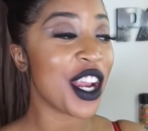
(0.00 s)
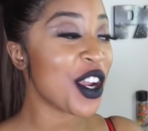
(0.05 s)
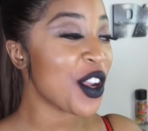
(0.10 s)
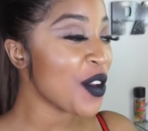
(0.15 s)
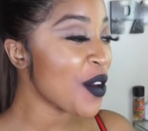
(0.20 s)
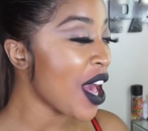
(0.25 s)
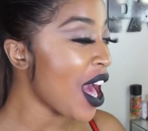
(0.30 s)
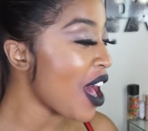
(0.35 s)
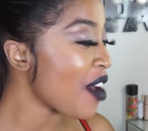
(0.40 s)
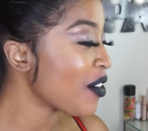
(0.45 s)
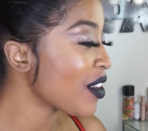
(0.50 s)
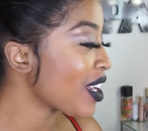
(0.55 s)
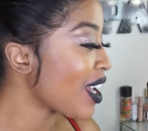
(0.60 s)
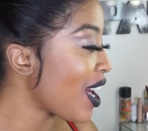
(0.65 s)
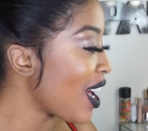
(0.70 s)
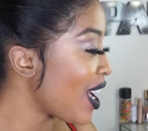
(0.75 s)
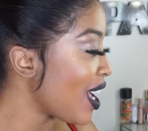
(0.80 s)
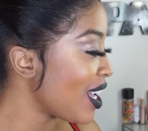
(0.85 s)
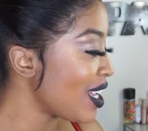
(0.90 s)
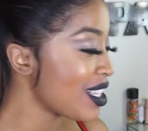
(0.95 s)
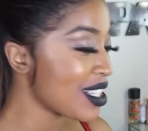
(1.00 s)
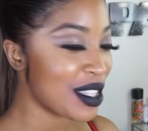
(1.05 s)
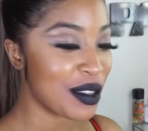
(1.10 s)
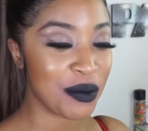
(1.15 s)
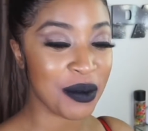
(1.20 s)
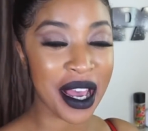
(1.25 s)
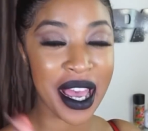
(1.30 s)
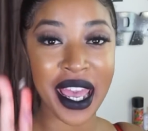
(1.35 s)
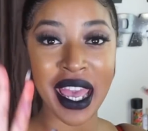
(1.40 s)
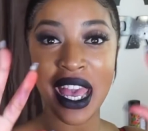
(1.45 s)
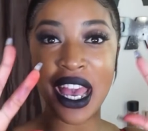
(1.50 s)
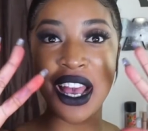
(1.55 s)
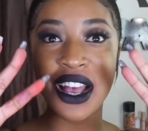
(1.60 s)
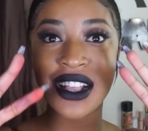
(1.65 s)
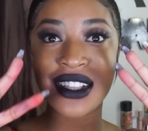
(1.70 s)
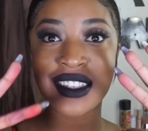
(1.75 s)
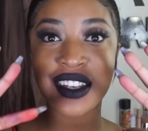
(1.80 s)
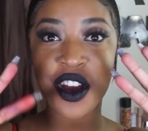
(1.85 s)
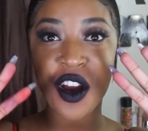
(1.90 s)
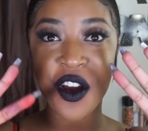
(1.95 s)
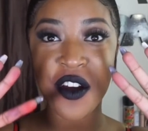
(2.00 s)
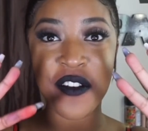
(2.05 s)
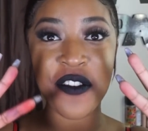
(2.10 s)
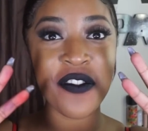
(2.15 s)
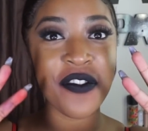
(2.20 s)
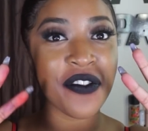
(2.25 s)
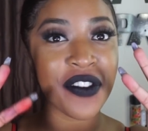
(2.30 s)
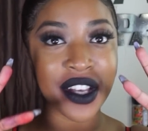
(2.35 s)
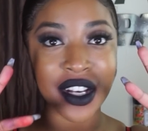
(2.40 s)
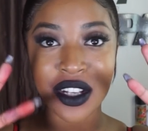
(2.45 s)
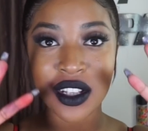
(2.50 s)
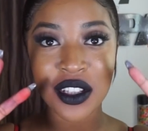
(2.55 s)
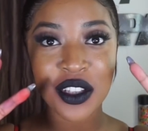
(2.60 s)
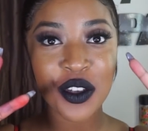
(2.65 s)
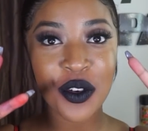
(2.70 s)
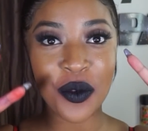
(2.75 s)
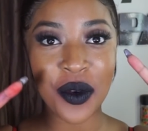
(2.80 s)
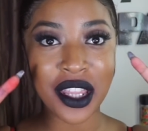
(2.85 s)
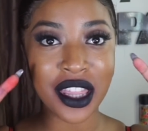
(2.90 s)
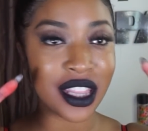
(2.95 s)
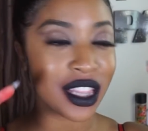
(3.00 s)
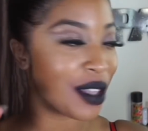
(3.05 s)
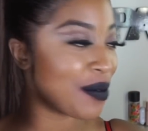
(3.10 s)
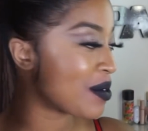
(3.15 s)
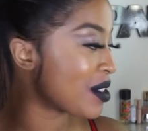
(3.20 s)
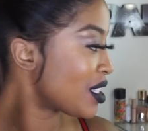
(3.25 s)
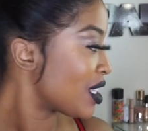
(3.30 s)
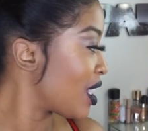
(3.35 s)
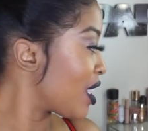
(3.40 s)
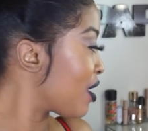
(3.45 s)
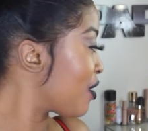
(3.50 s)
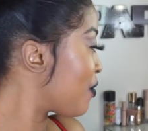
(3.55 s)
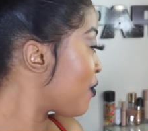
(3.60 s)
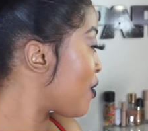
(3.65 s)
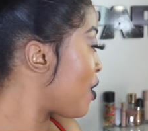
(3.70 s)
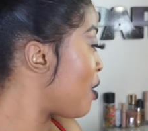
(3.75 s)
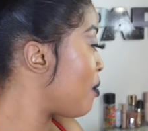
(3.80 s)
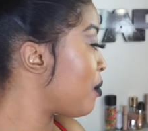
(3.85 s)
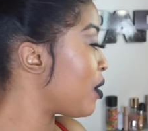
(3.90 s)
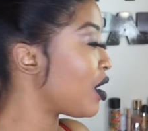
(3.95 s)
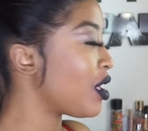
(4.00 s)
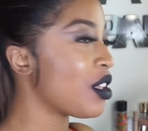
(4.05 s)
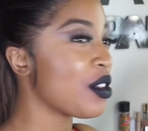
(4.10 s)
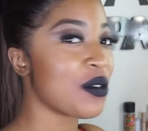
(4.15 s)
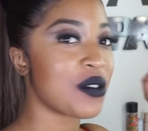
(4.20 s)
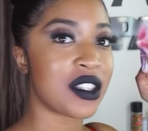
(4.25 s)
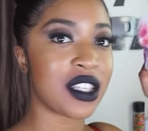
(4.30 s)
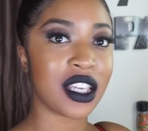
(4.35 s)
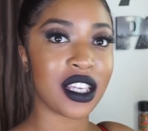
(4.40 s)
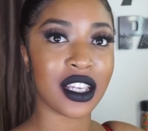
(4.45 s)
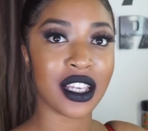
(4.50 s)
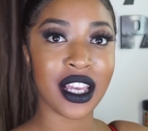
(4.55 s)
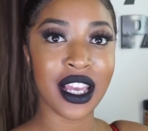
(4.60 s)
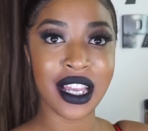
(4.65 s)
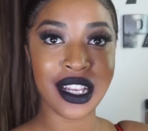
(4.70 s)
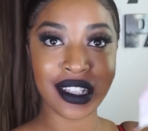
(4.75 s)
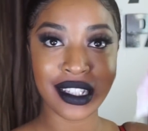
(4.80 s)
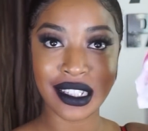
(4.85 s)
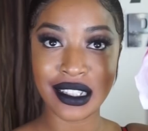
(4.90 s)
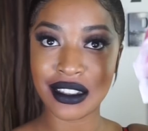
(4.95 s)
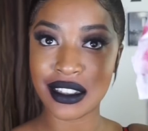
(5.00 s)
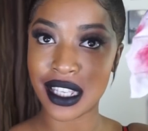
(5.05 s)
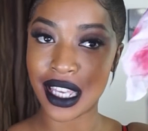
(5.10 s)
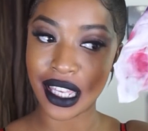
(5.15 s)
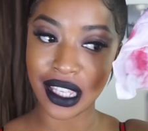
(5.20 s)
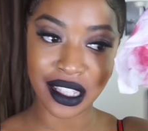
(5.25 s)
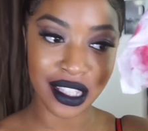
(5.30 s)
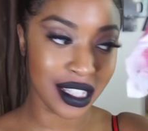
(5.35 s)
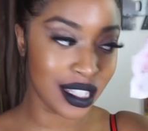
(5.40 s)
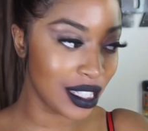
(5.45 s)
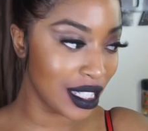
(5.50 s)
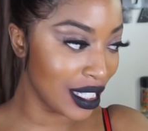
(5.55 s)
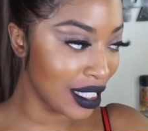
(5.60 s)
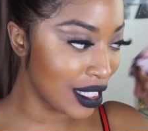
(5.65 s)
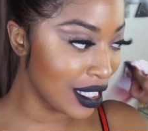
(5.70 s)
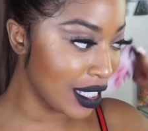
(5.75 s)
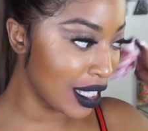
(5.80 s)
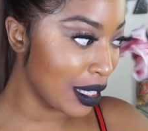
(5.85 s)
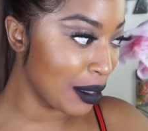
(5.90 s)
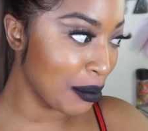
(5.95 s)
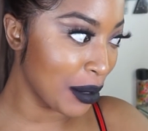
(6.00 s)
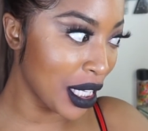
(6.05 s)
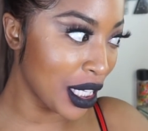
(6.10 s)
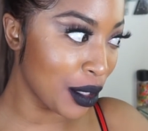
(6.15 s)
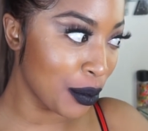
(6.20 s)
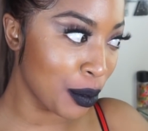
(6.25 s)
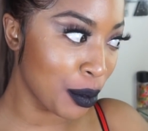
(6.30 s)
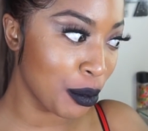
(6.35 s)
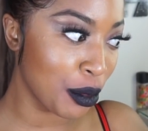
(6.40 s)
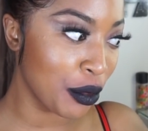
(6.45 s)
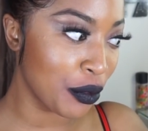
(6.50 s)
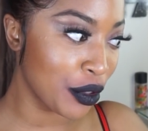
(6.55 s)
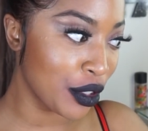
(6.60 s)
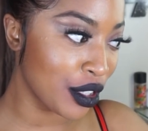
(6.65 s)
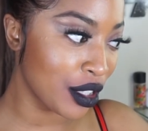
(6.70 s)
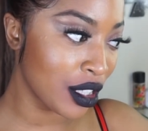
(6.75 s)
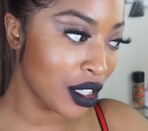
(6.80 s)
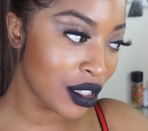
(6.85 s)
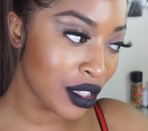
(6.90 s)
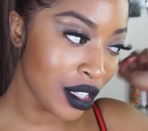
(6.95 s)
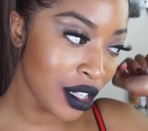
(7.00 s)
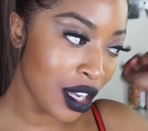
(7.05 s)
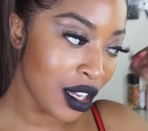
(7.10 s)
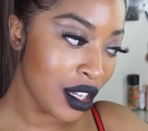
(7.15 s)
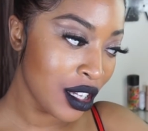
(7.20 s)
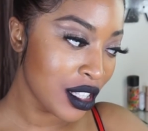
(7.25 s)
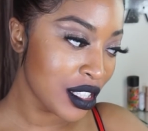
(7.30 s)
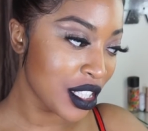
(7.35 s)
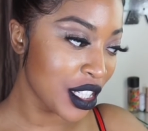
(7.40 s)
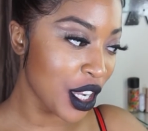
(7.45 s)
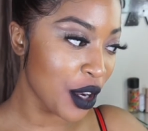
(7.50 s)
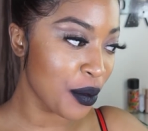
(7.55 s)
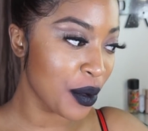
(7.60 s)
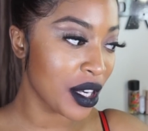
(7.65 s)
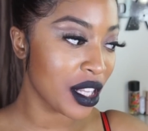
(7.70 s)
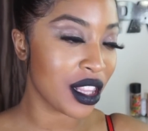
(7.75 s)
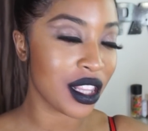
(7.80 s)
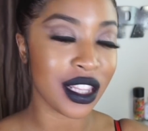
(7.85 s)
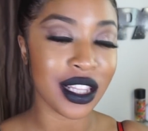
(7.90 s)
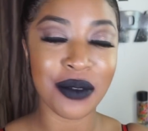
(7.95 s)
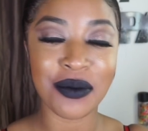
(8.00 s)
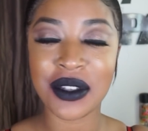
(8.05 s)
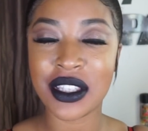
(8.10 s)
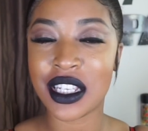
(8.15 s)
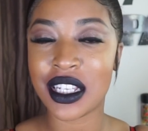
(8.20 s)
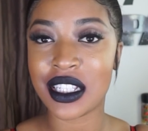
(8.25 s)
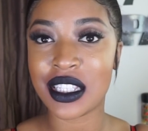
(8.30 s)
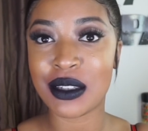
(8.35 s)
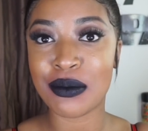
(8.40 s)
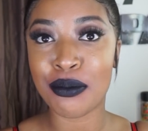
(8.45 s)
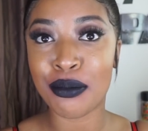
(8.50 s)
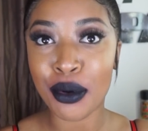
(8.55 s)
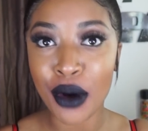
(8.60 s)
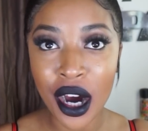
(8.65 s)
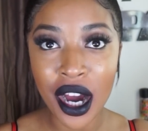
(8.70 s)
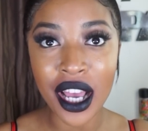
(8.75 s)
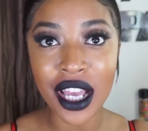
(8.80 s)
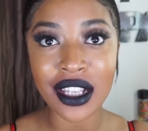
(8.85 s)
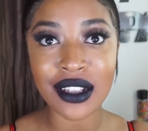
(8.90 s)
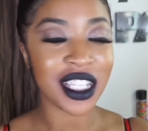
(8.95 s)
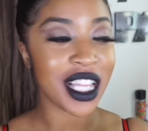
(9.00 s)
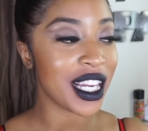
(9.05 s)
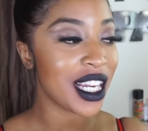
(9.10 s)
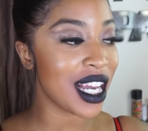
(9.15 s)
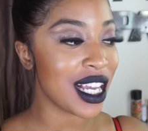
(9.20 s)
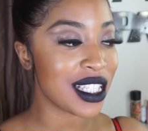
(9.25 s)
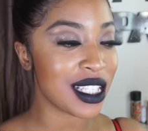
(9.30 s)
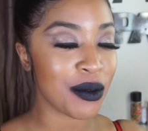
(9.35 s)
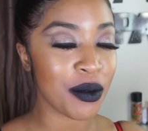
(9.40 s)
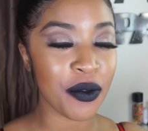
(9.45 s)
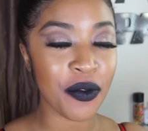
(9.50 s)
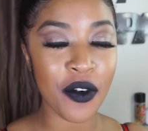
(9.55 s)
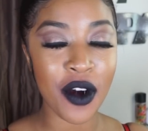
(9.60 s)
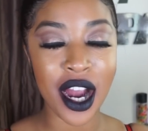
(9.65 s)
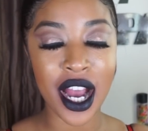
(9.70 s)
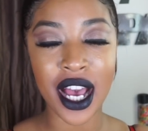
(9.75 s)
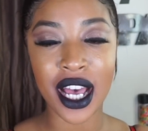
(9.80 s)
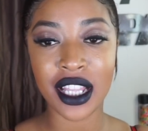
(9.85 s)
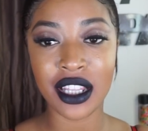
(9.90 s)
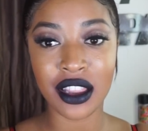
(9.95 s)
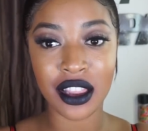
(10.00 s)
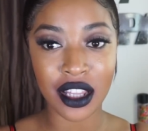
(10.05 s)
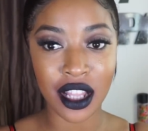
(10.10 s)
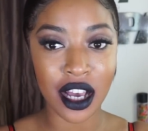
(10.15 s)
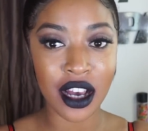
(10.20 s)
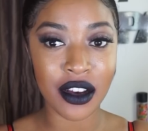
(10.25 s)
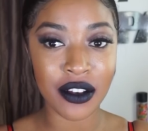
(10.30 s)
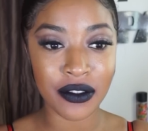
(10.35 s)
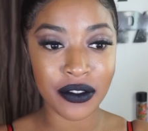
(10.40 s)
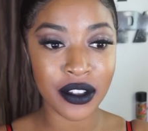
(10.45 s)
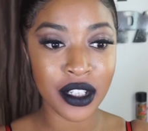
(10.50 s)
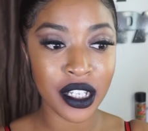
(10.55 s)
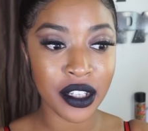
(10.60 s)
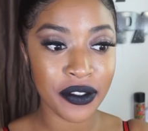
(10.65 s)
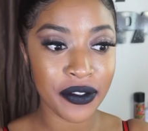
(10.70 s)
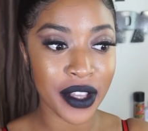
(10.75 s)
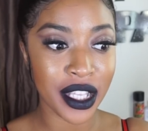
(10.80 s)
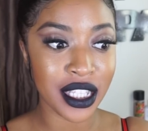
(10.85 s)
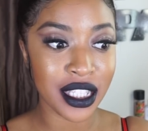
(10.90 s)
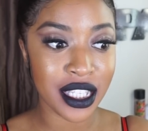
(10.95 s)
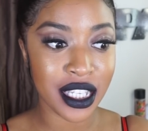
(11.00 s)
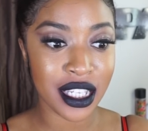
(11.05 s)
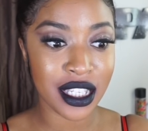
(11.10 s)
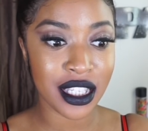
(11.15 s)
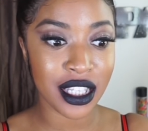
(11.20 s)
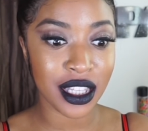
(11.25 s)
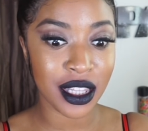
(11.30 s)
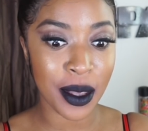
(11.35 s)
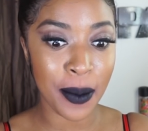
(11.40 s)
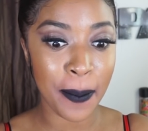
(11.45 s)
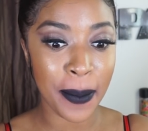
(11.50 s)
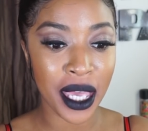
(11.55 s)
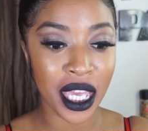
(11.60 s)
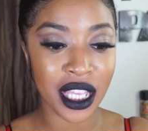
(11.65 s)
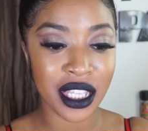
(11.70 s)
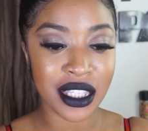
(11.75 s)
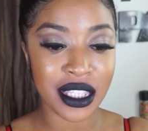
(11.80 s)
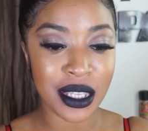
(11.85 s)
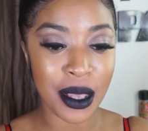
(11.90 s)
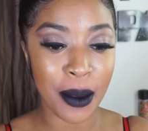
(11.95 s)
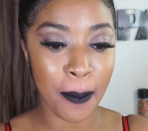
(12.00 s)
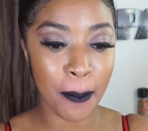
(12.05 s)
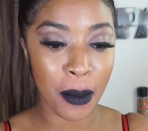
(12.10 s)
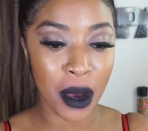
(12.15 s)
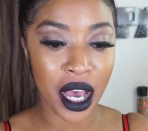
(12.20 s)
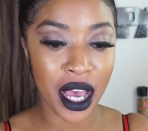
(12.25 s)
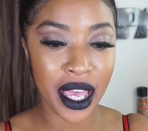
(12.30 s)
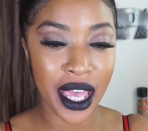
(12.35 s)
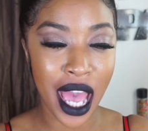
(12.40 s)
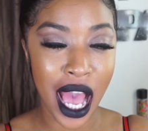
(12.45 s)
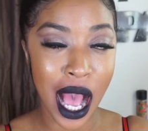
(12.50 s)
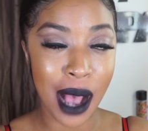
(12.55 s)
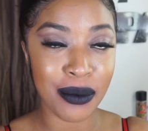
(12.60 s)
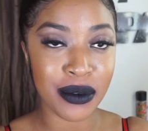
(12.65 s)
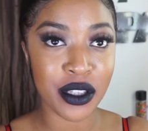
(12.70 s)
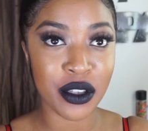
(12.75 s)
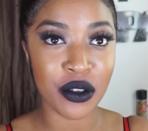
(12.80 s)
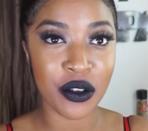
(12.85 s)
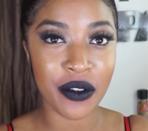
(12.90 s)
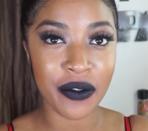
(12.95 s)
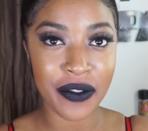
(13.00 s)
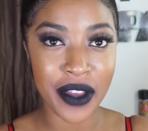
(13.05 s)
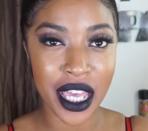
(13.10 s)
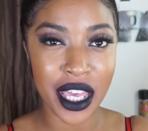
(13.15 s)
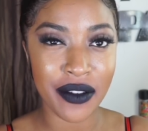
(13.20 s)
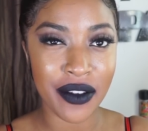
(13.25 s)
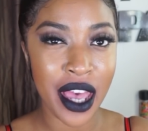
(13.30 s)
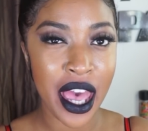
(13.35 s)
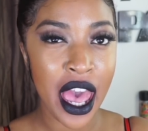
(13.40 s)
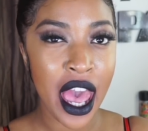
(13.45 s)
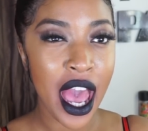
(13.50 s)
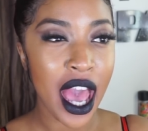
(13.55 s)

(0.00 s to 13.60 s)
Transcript: there you have it, guys. My hands are filled with lipstick from using this Inky Dinky makeup remover to get rid of the lipsticks. But like I said before, I love Fenty's lip paints, my absolute fave.